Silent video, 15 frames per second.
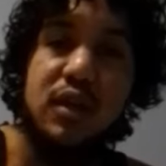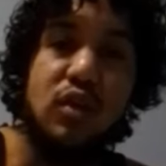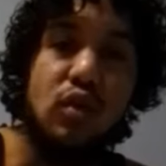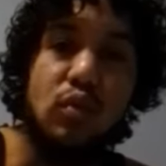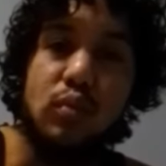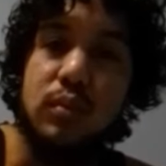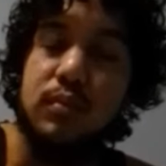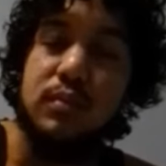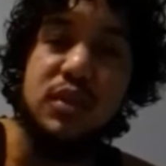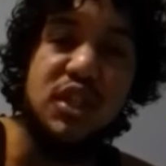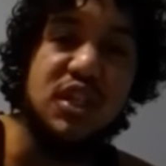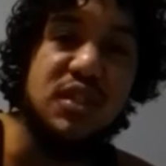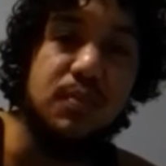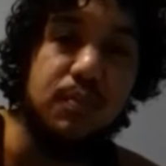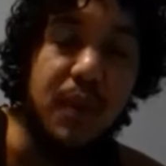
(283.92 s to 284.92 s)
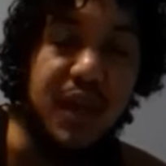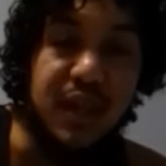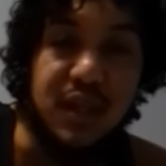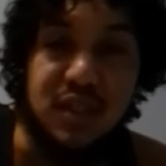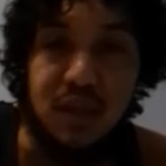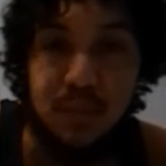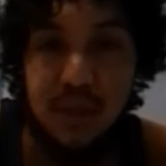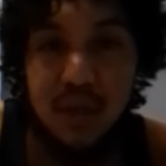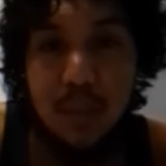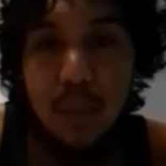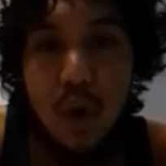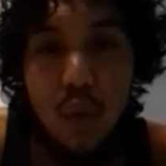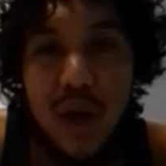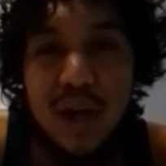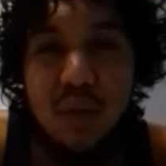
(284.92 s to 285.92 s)
you know, she's making something up.
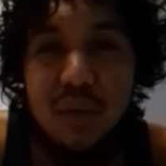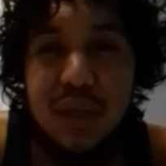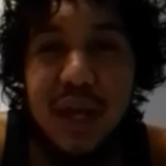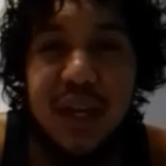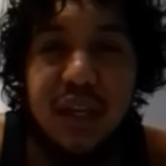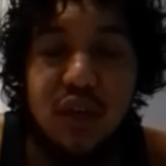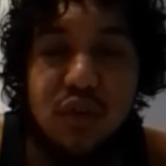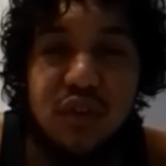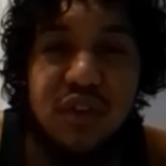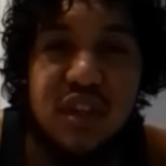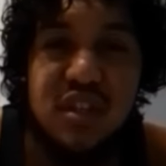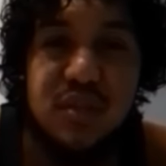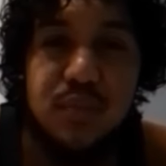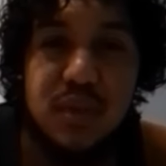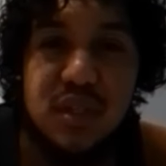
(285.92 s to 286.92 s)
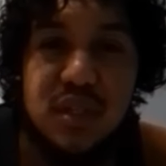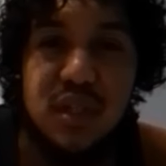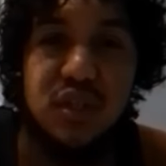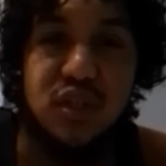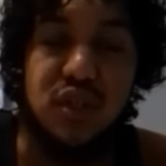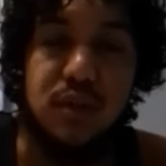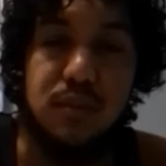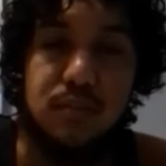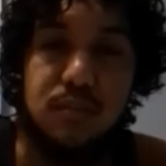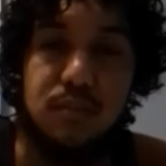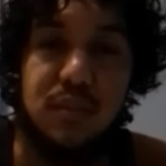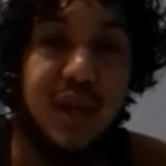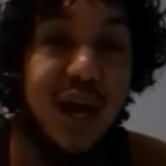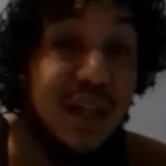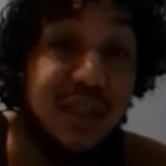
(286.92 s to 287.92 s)
Oh, I don't like your disposition.
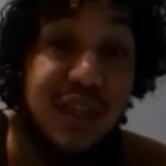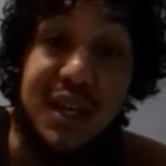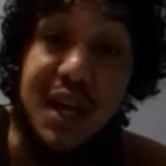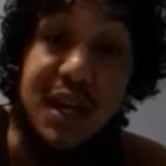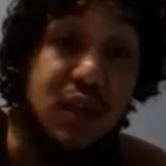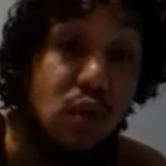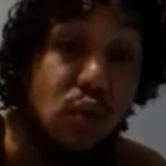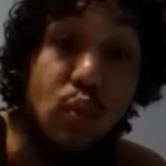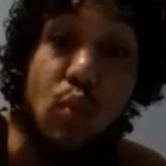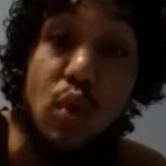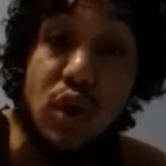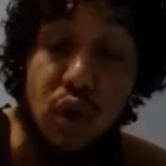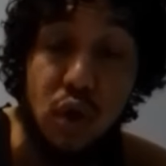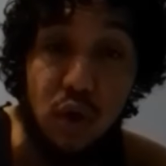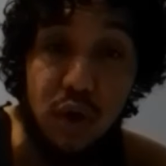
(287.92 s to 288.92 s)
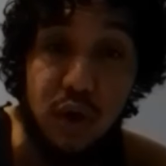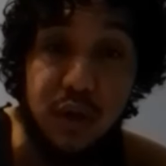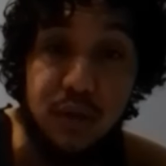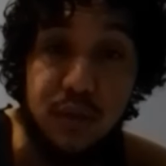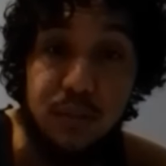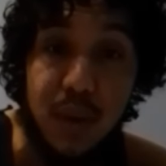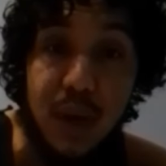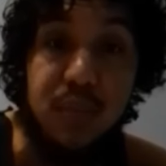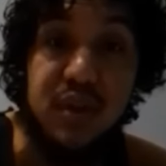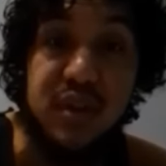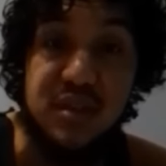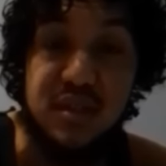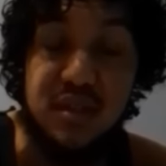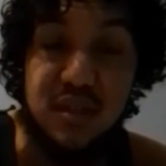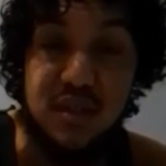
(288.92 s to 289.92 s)
Not that I don't work hard, my
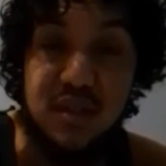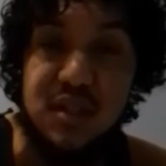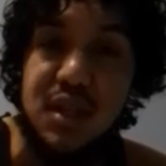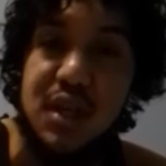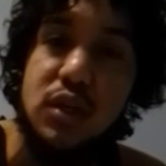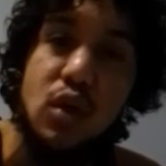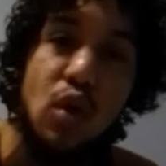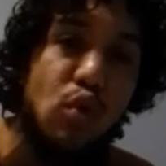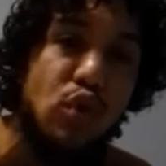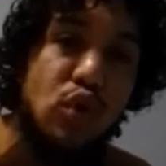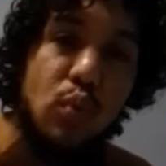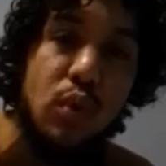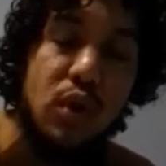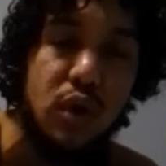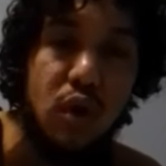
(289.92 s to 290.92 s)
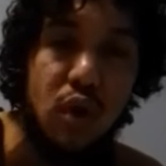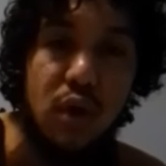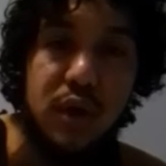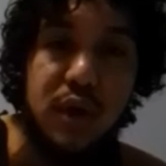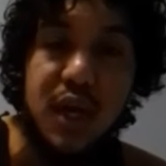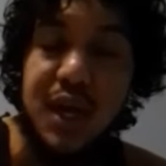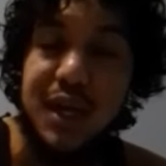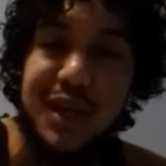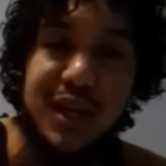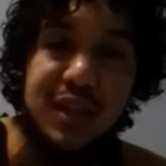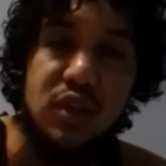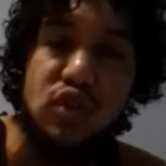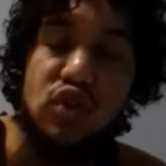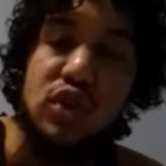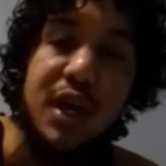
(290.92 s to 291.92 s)
brothers and sisters. I know you work hard. Not
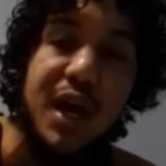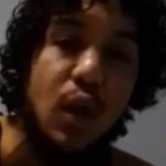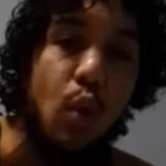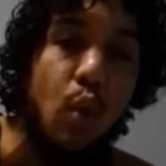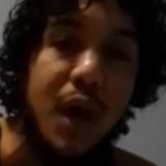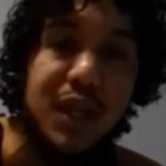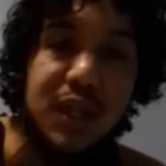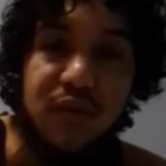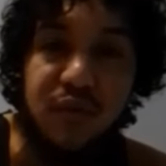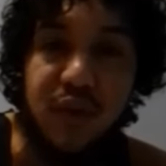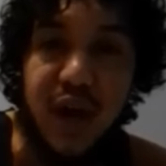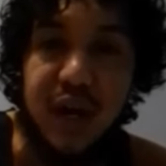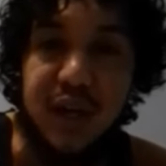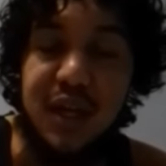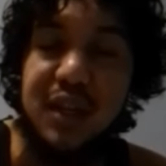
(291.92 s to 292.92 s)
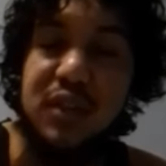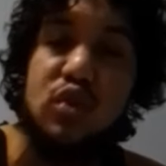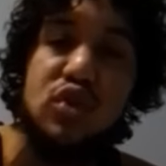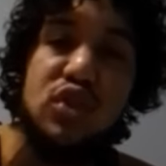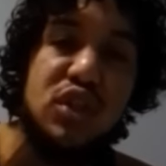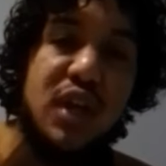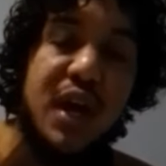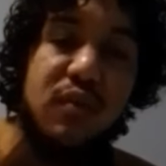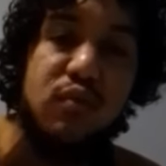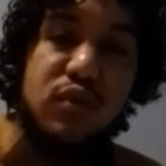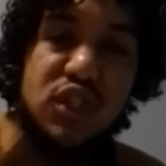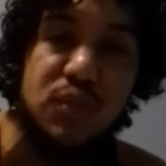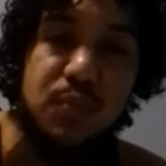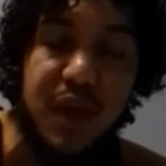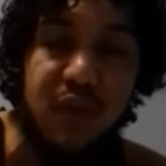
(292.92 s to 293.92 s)
that you're not qualified. Not that you're not
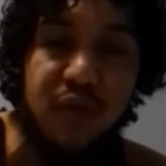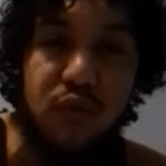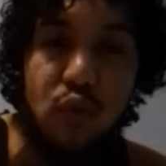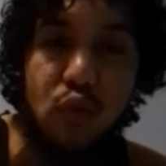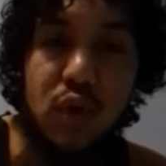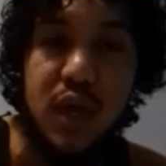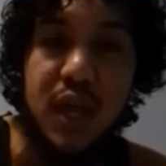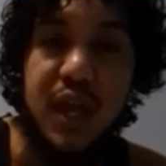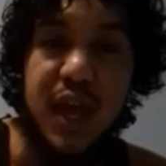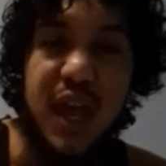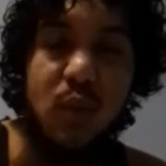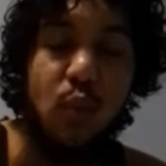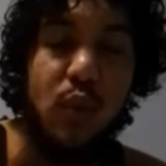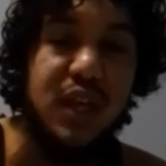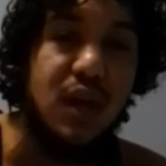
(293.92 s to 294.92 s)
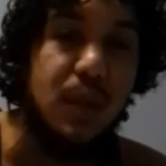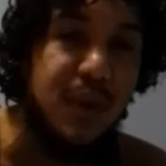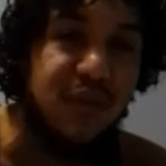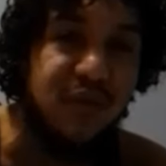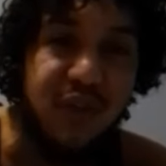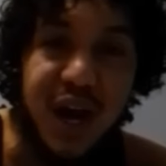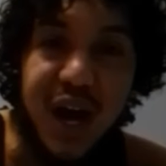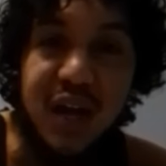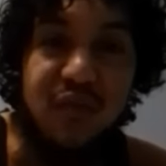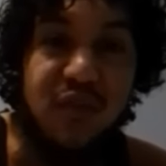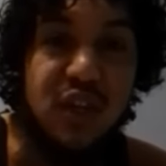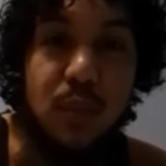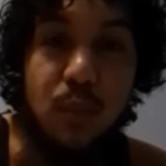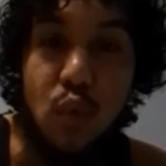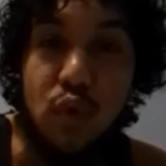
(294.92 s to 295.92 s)
respectful and wake up at five
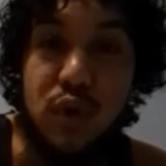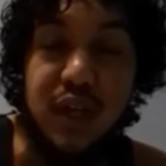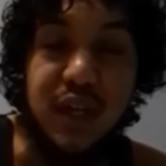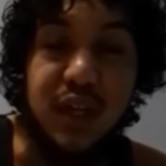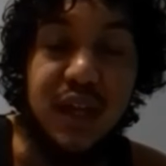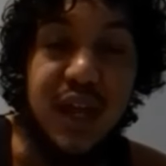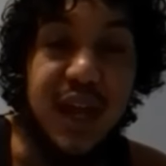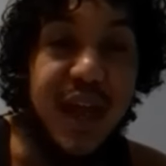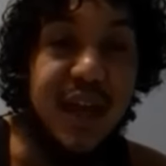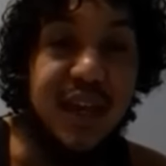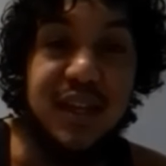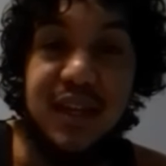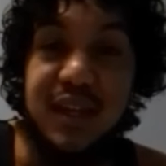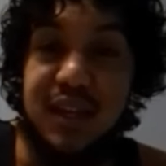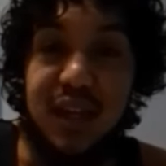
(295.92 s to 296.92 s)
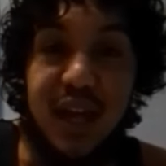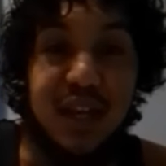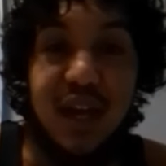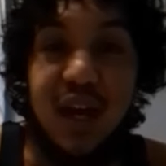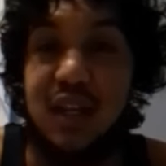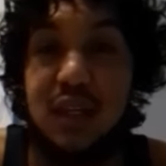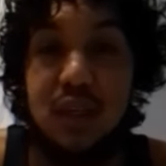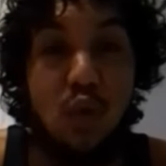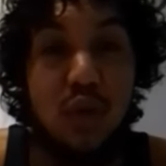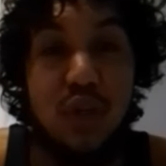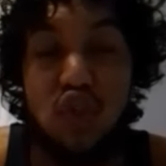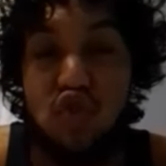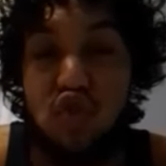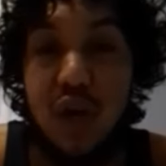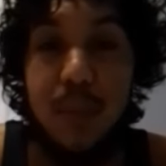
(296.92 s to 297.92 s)
in the morning and, and unload a
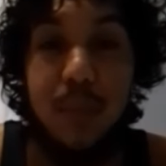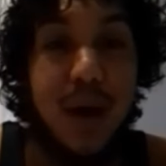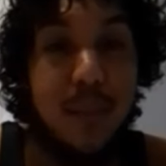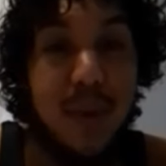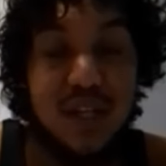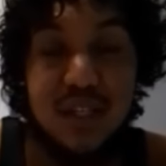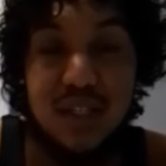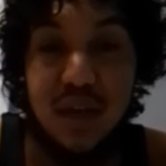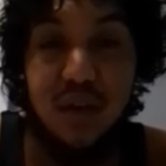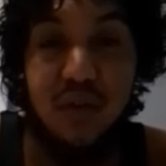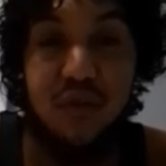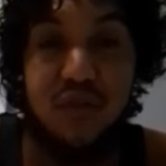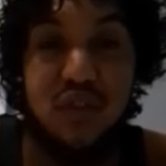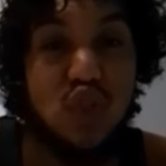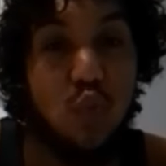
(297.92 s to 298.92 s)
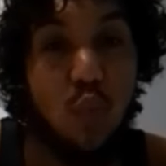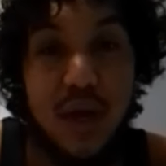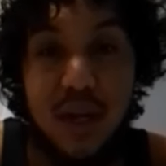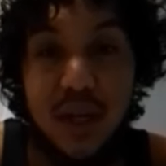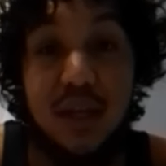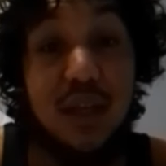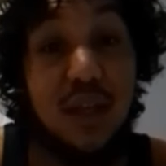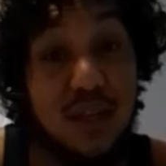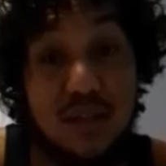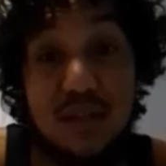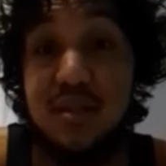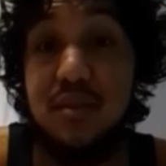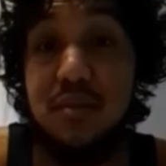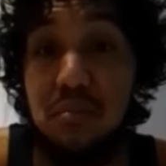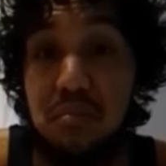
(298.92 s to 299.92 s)
truck by myself, sweating,
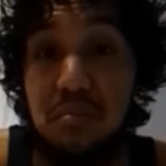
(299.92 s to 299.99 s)
yes.